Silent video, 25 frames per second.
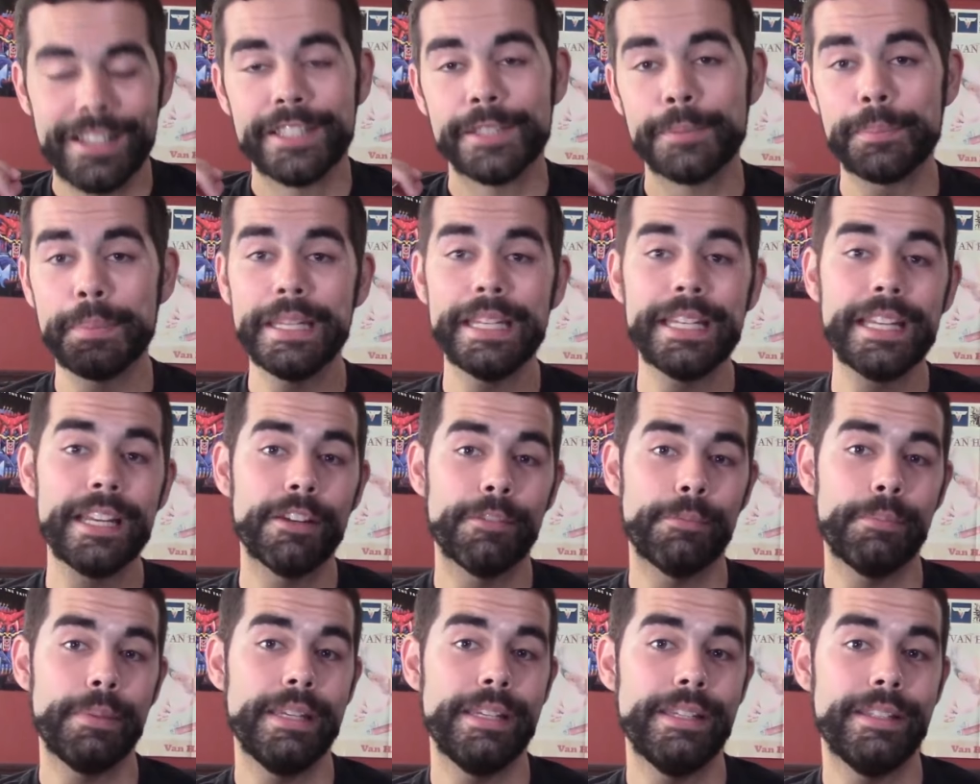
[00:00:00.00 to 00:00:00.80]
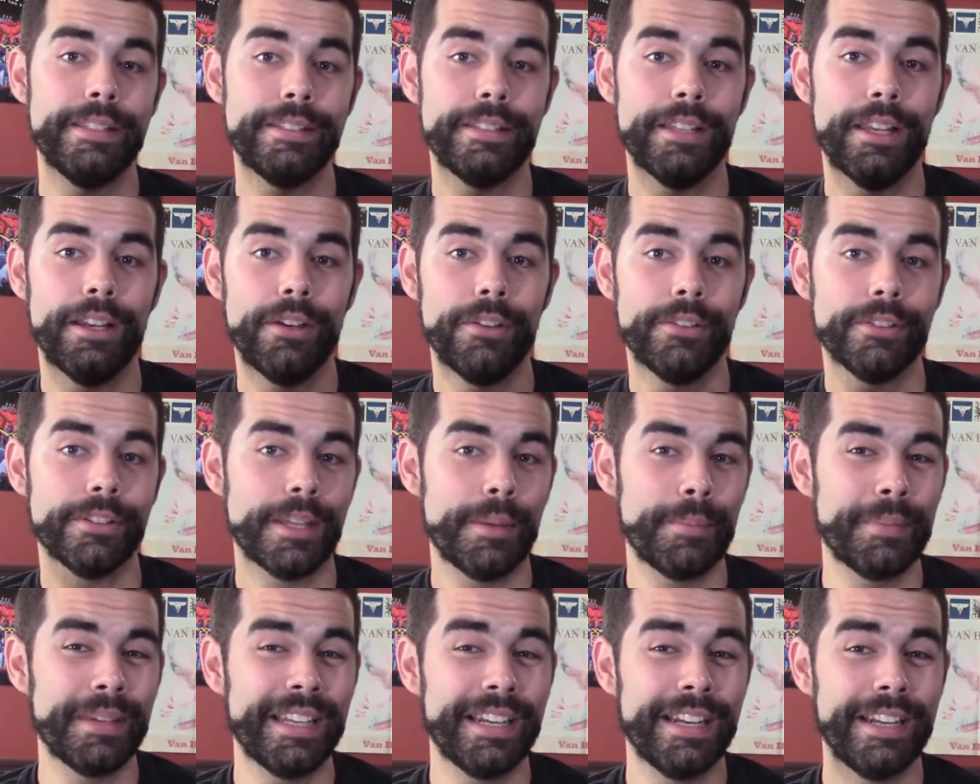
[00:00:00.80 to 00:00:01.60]
Speaking of Peace Sells,
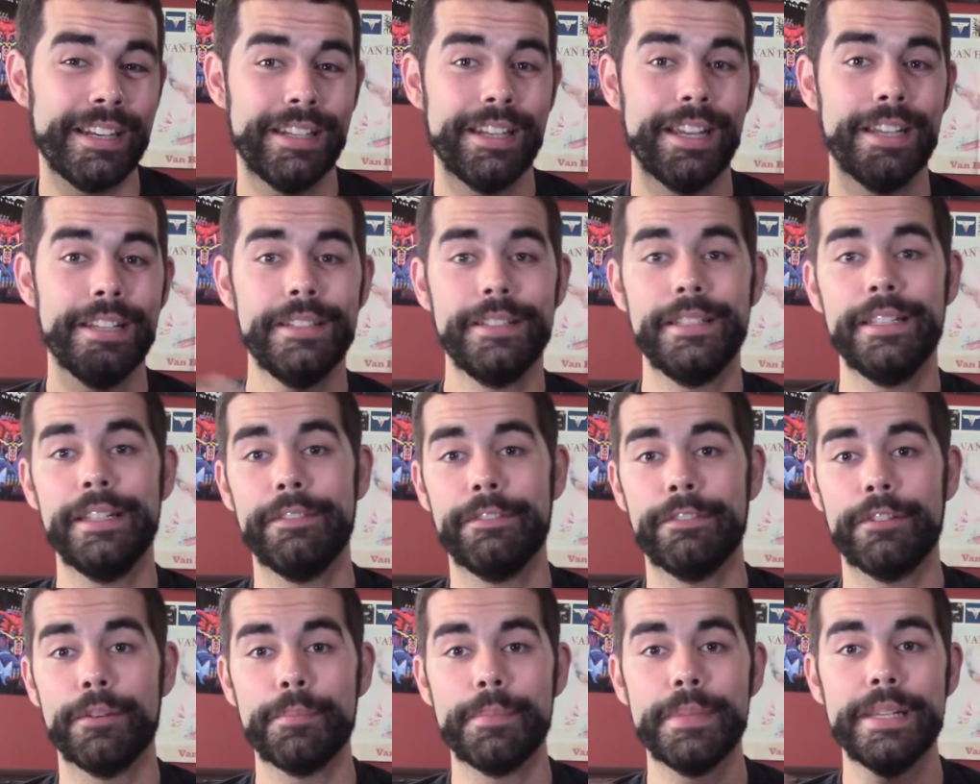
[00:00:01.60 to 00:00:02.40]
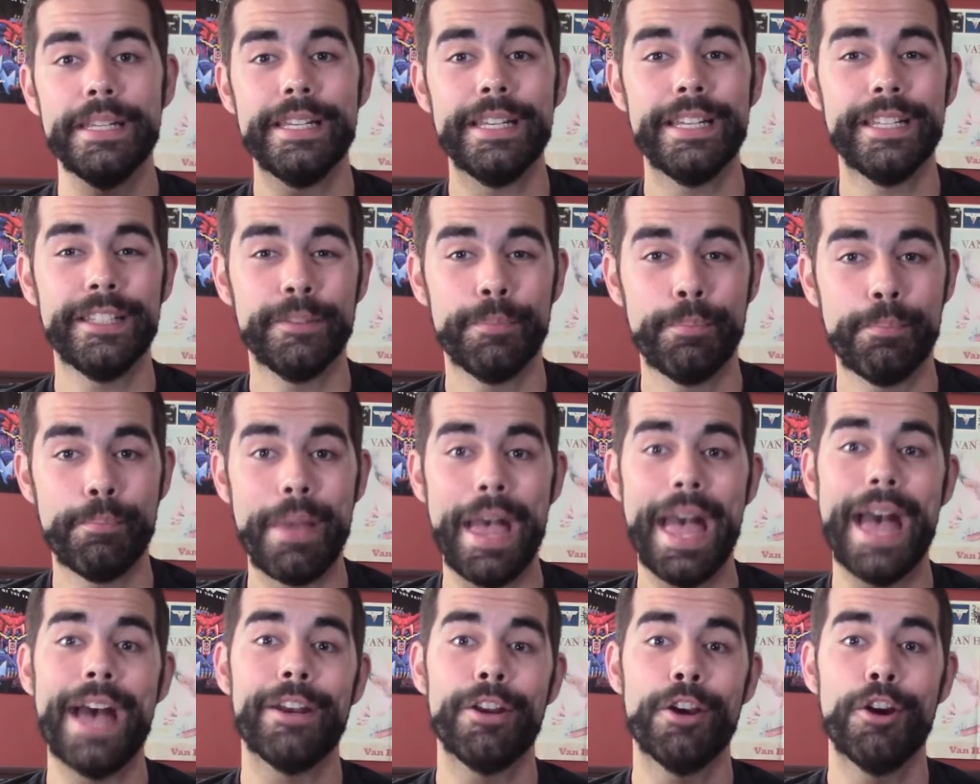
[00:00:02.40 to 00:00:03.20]
coming in at 19 for me is
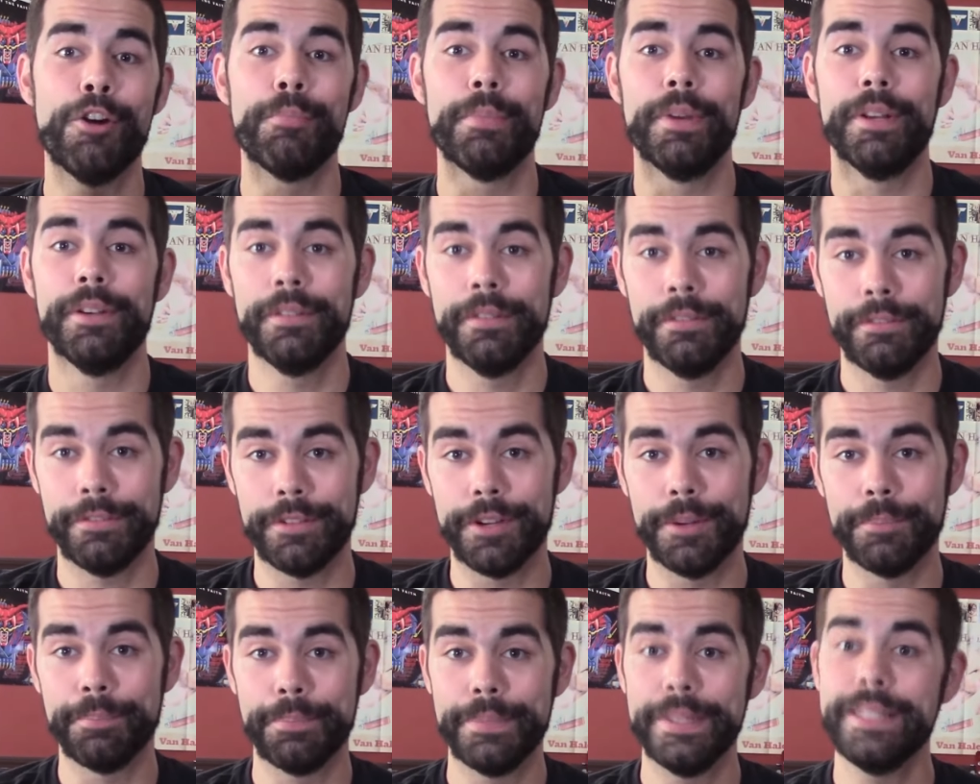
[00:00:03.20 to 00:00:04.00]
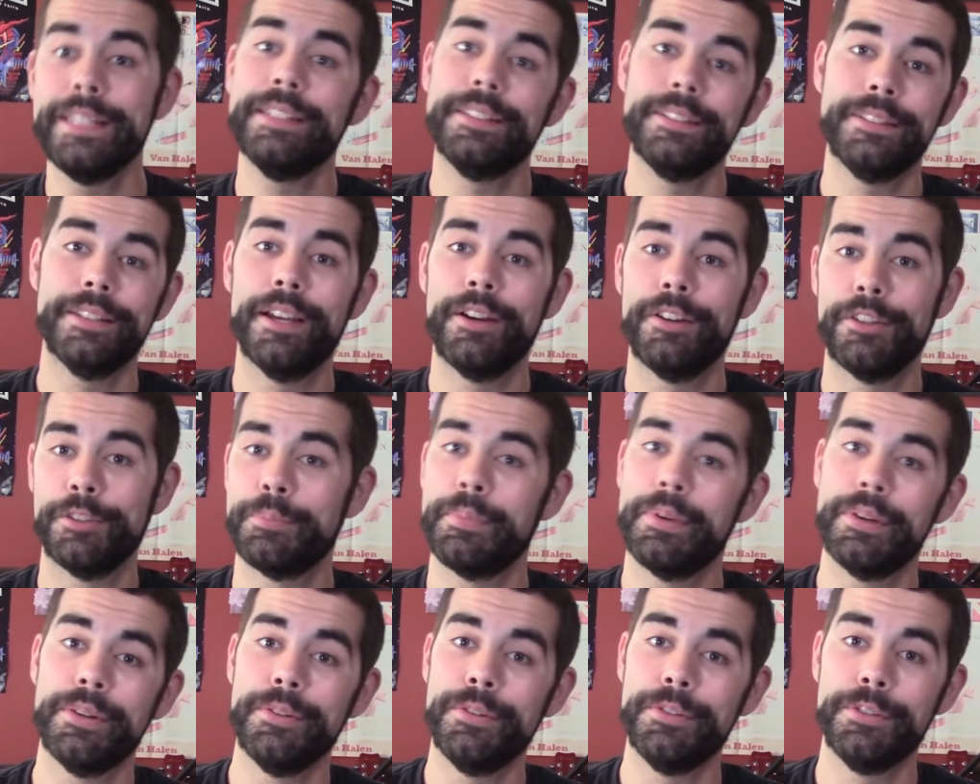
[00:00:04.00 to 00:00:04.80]
Bad Omen from Peace Sells
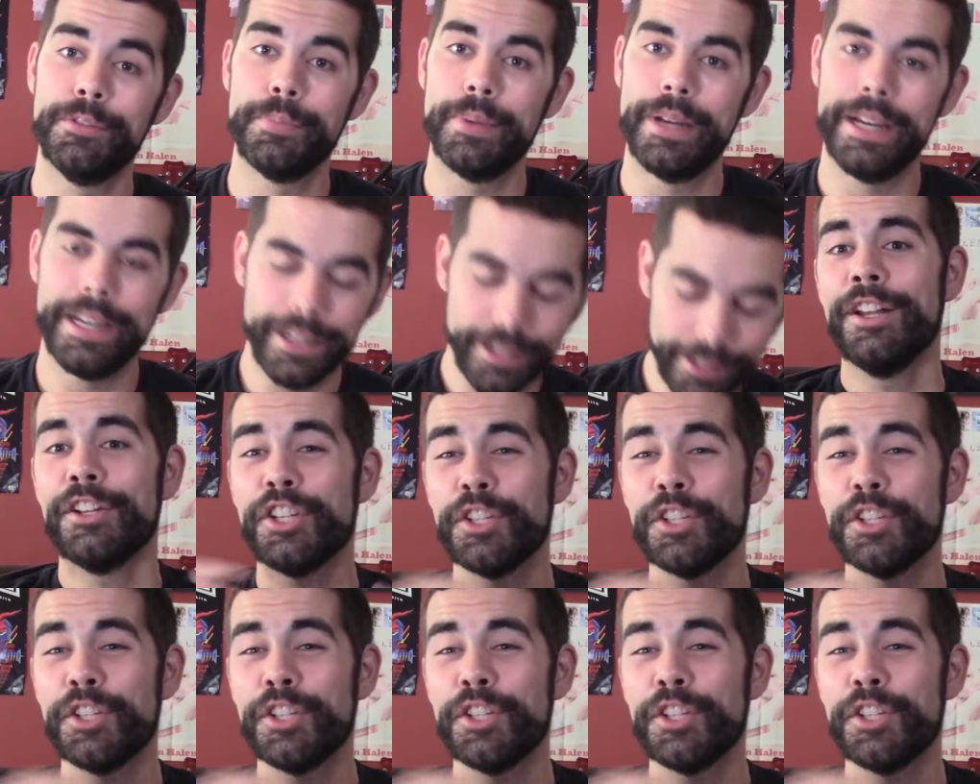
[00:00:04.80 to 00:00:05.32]
But Who's Buying.